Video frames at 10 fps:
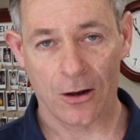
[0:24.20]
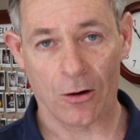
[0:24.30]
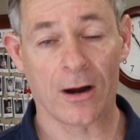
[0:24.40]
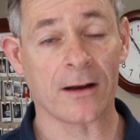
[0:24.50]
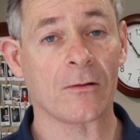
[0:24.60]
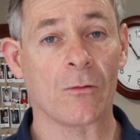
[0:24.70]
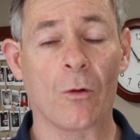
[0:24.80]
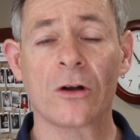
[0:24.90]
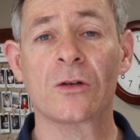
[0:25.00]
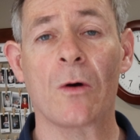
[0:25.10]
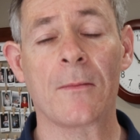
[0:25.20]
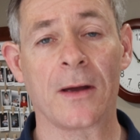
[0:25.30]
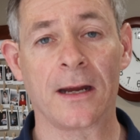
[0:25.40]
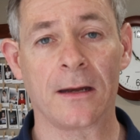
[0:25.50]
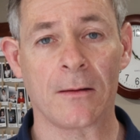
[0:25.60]
Alright, what do I
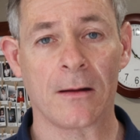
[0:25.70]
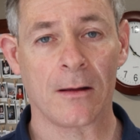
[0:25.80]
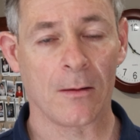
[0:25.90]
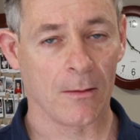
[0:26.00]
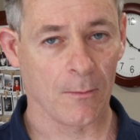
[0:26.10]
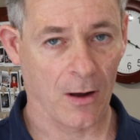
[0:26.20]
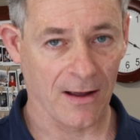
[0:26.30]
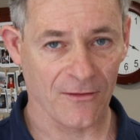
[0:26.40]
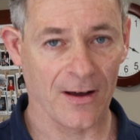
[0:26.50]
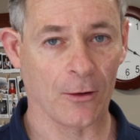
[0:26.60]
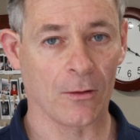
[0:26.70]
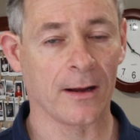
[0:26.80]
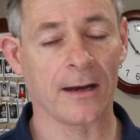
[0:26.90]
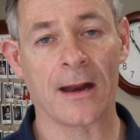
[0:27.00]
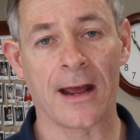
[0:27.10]
mean by a funnel
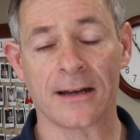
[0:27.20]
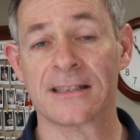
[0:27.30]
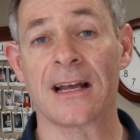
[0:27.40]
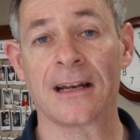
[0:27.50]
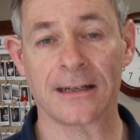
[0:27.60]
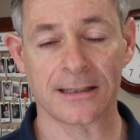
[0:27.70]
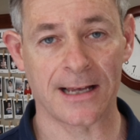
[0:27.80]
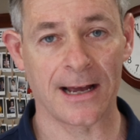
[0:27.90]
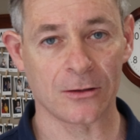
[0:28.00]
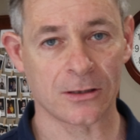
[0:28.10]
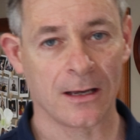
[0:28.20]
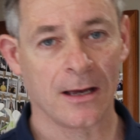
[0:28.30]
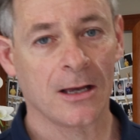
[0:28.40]
and how does that link to sales?